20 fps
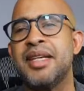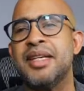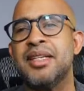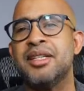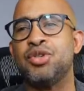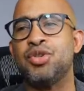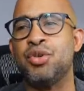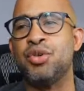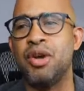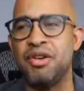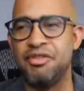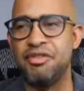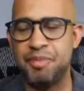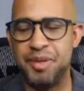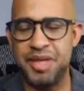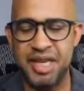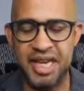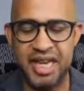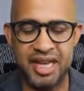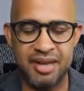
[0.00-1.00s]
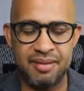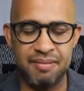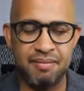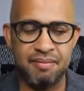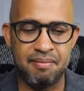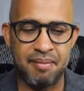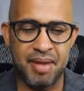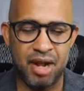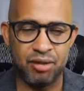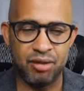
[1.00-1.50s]
12 p.m.
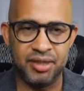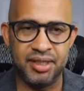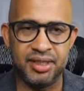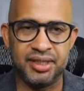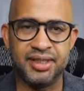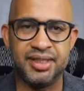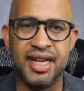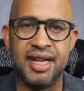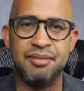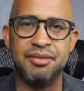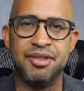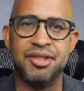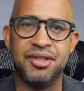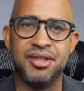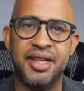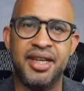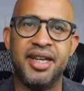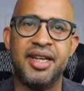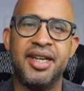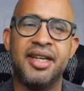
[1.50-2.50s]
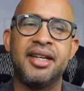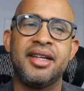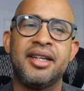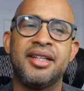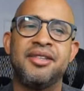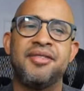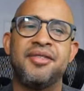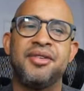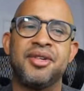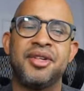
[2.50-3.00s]
Mountain Time today
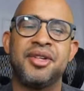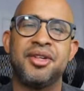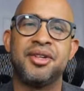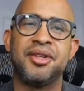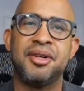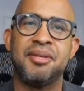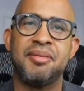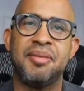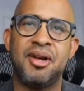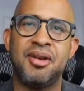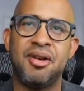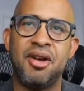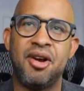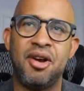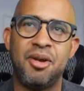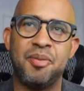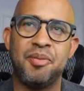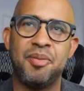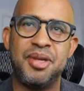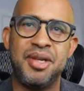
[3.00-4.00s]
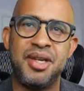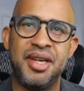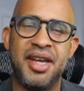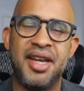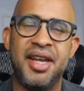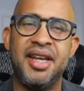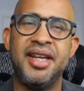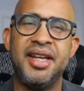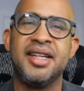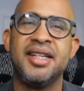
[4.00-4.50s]
if you want to learn about
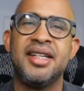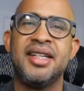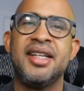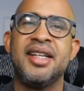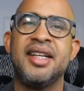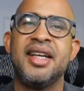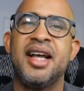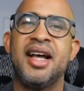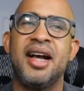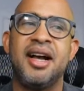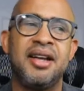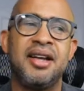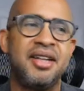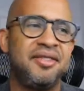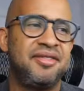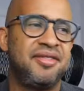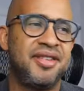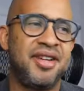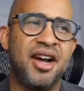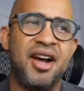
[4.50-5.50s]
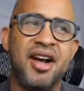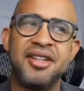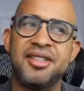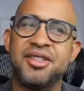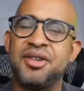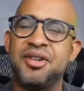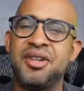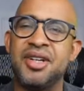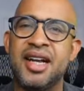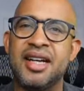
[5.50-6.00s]
RPA. If not,
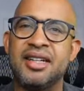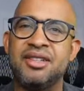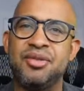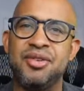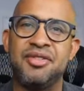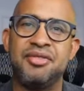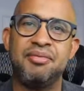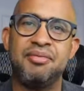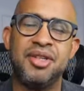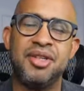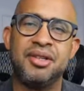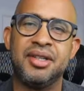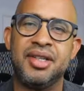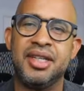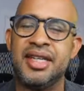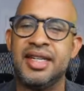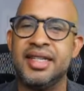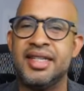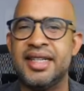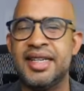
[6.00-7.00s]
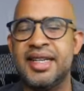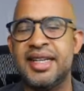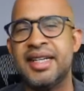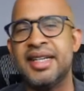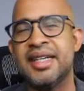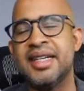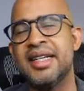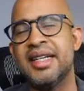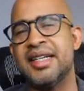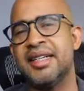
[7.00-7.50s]
connect with me on
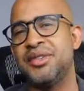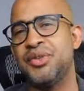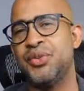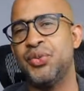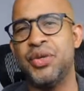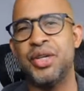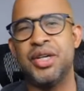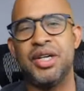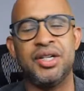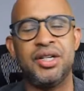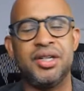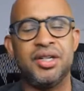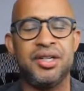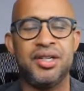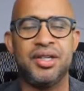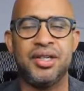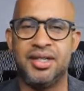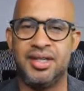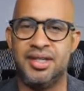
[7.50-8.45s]
LinkedIn, Twitter,